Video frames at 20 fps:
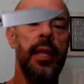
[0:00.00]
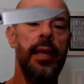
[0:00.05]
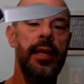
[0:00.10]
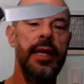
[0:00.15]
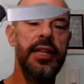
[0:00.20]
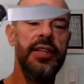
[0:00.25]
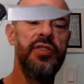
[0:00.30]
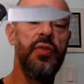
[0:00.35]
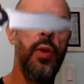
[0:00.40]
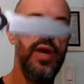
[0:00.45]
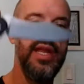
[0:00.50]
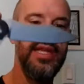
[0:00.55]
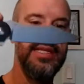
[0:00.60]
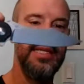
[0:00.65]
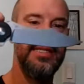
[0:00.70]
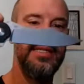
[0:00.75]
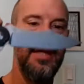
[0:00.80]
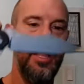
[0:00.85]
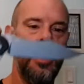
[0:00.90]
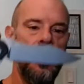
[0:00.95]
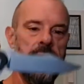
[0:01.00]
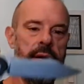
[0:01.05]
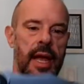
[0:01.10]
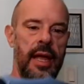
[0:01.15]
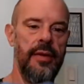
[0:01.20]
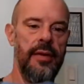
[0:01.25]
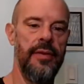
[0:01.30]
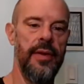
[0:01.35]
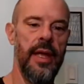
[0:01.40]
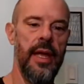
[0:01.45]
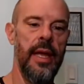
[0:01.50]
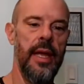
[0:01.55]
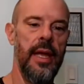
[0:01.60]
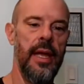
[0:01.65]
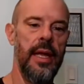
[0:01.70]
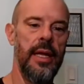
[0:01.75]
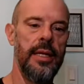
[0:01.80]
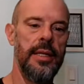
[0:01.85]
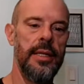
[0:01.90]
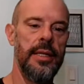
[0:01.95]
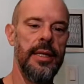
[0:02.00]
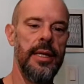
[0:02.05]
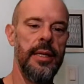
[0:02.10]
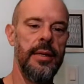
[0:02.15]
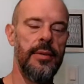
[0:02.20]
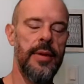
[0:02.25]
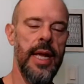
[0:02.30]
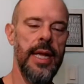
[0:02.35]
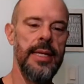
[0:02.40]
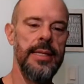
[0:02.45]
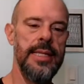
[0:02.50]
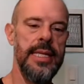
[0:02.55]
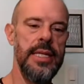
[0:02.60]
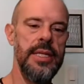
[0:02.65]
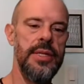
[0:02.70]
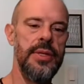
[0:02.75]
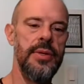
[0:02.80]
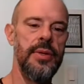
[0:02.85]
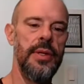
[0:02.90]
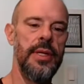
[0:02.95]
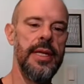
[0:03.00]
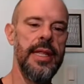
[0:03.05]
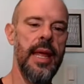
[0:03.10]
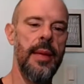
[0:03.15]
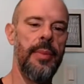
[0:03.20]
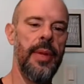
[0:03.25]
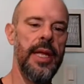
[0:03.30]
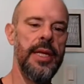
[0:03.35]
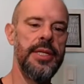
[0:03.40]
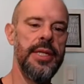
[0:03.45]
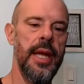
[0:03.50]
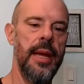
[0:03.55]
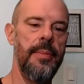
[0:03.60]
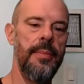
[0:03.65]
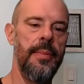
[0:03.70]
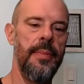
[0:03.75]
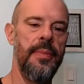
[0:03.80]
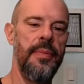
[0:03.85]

It's a $26 knife. Right? D2, look at that blade shape.